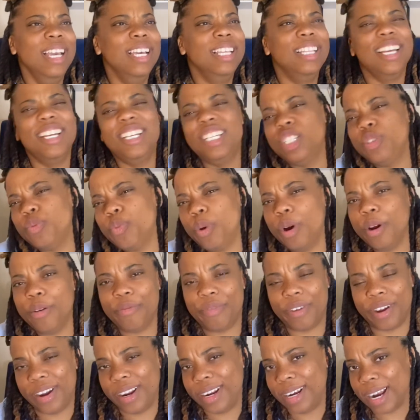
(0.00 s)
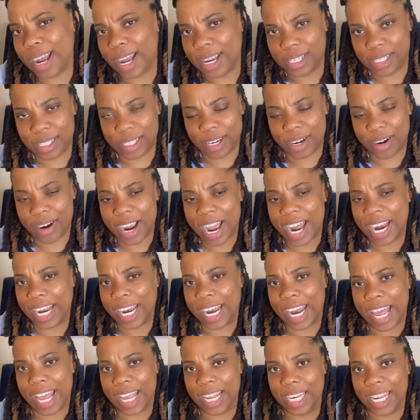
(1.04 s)
they just weren't very nice to her. I didn't
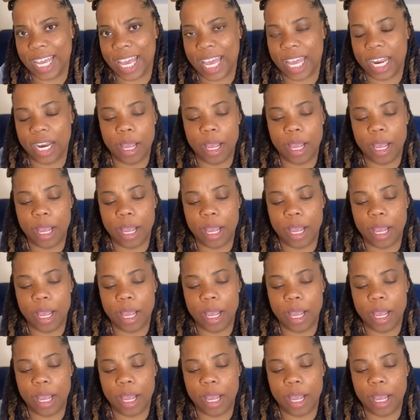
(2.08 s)
like that.